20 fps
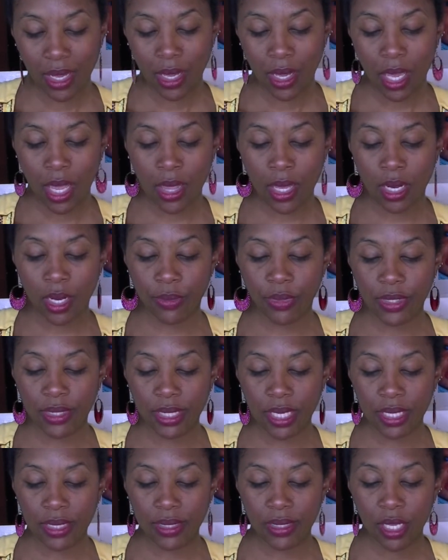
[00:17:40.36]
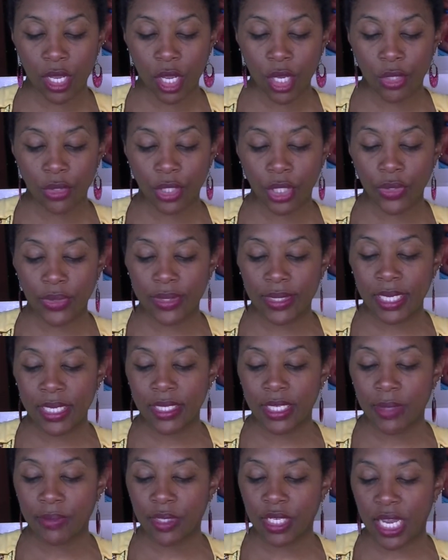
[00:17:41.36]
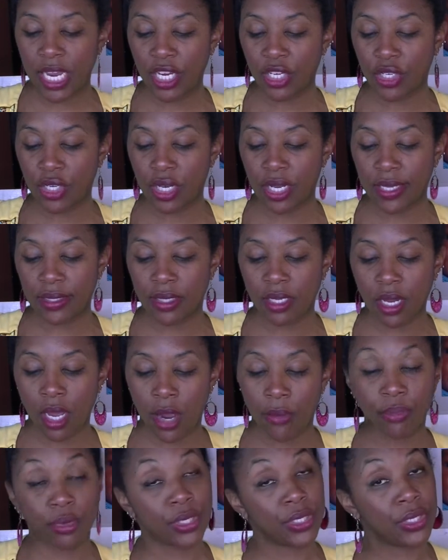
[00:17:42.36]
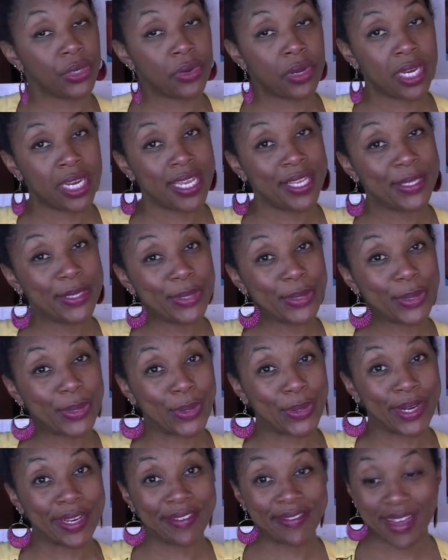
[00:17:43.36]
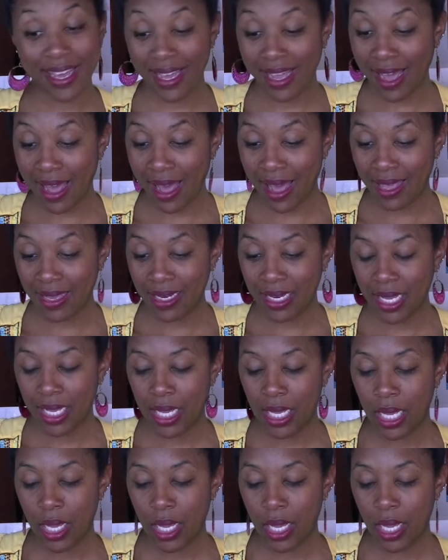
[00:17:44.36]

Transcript: And then number 6, do you see temptation as an opportunity to glorify God?